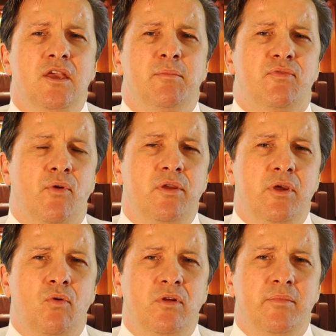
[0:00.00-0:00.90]
Before you
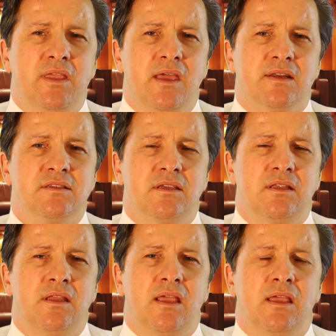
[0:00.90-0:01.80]
record the mechanics
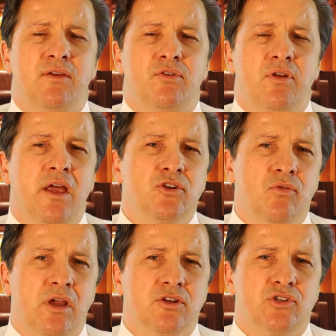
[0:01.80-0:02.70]
lien, if you're not in
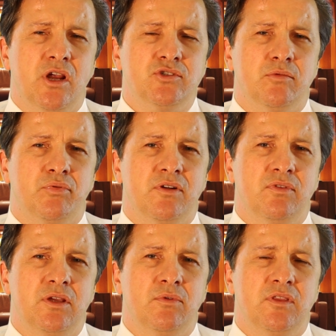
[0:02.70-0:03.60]
direct contractual
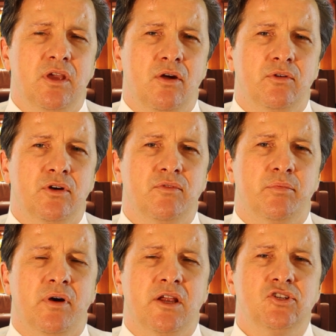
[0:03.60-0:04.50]
privity with the owner of the
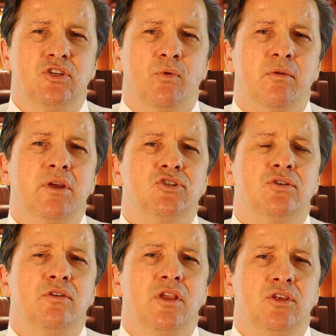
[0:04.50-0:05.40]
project, you want to make
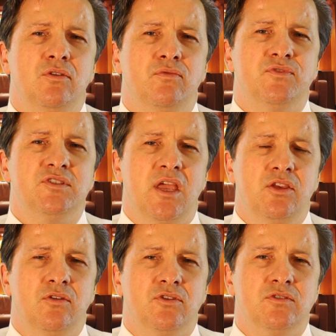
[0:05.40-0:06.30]
sure that you've
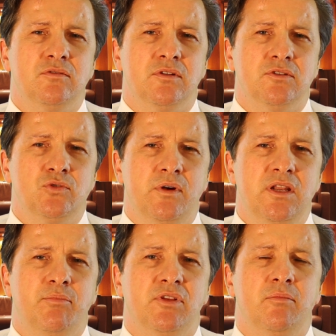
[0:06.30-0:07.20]
sent your
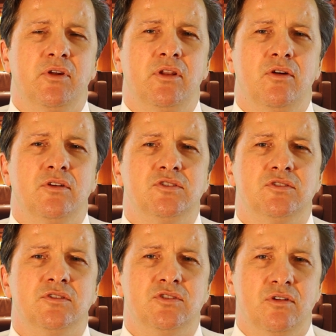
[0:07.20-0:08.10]
20-day uh, preliminary
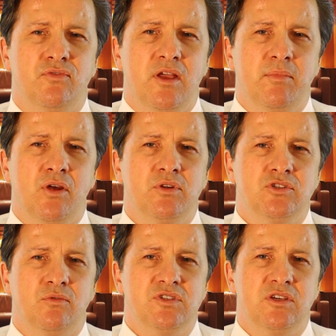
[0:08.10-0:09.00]
notice certified mail
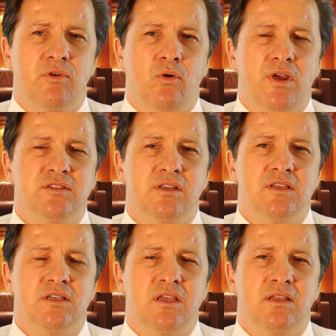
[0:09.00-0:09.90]
return receipt requested,
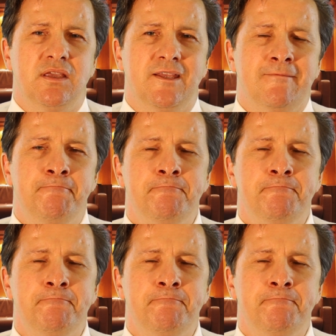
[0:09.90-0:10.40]
as I indicated.